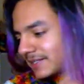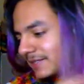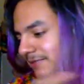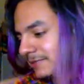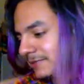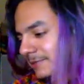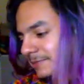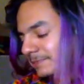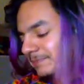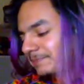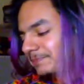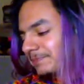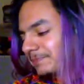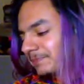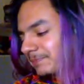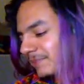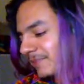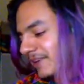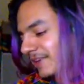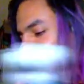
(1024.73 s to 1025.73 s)
stuff.
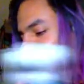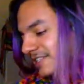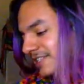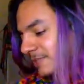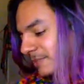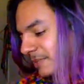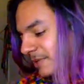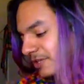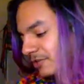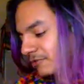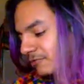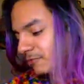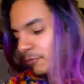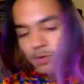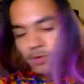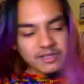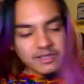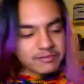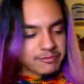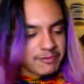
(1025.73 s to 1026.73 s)
Speaking of
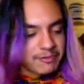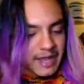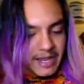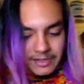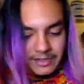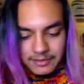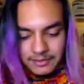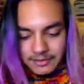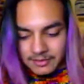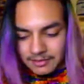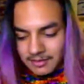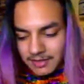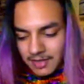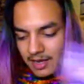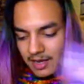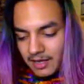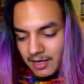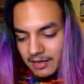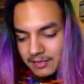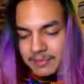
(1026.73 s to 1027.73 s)
woolen vinyl,
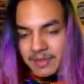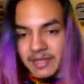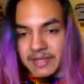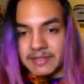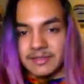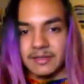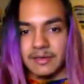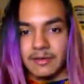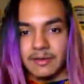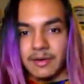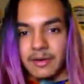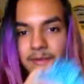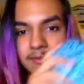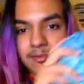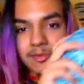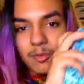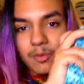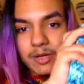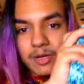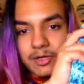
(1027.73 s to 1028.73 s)
so
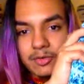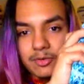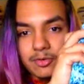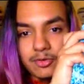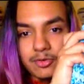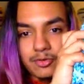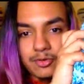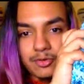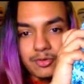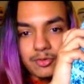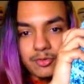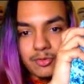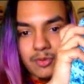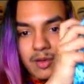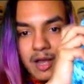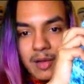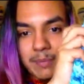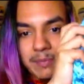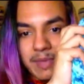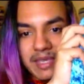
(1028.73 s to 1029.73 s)
the one who
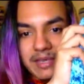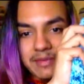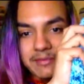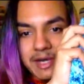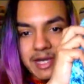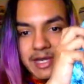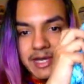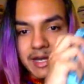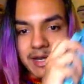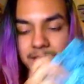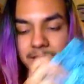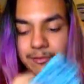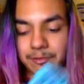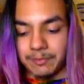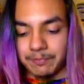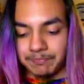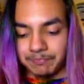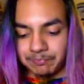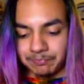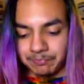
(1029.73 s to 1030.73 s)
I'm making right now,
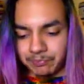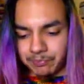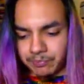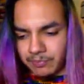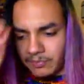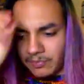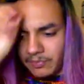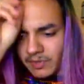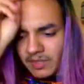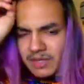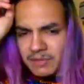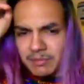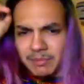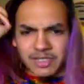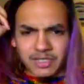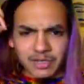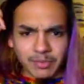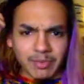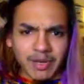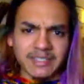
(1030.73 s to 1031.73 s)

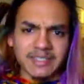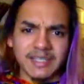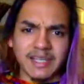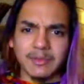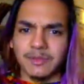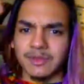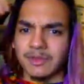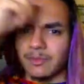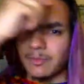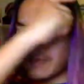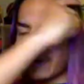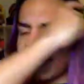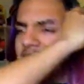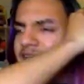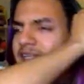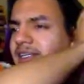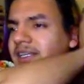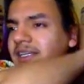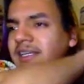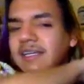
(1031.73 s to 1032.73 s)
Mr. Brightside with the
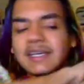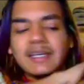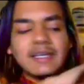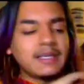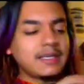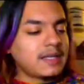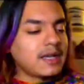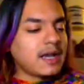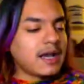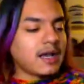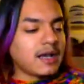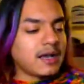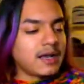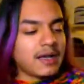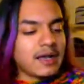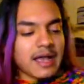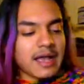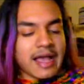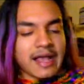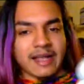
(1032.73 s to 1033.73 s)
red,
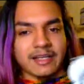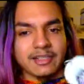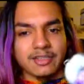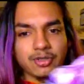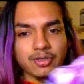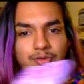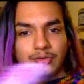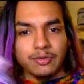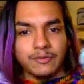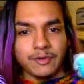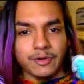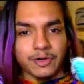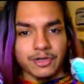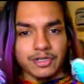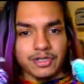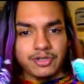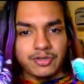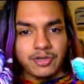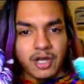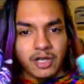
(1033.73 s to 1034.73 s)
I got 2 of her
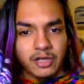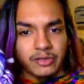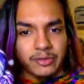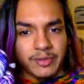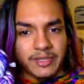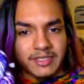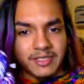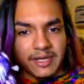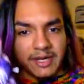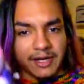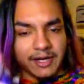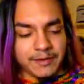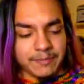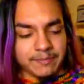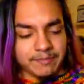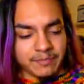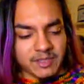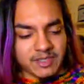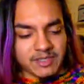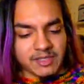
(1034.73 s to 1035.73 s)
new colorways
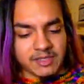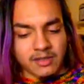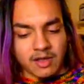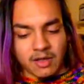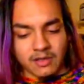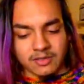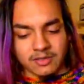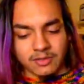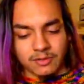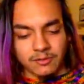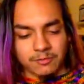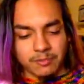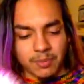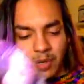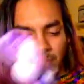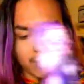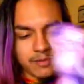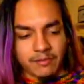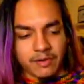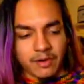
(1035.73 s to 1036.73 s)
here. This is also
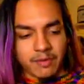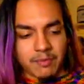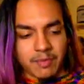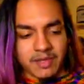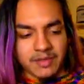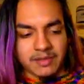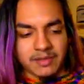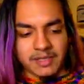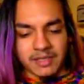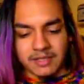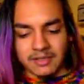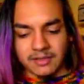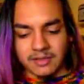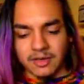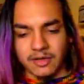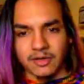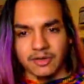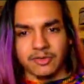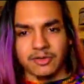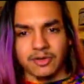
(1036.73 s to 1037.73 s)
part of her monthly.
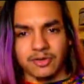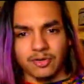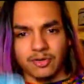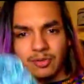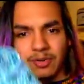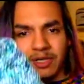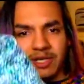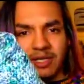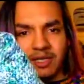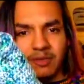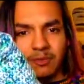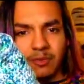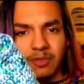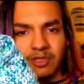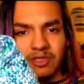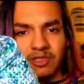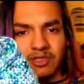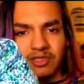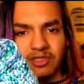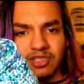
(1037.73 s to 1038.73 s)
So the green
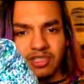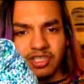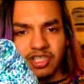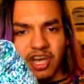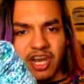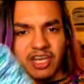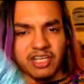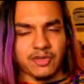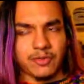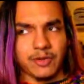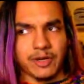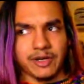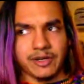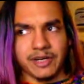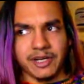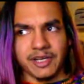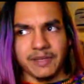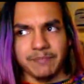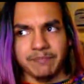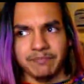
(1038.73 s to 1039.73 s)
was
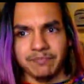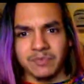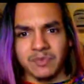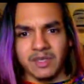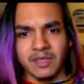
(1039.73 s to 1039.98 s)
January.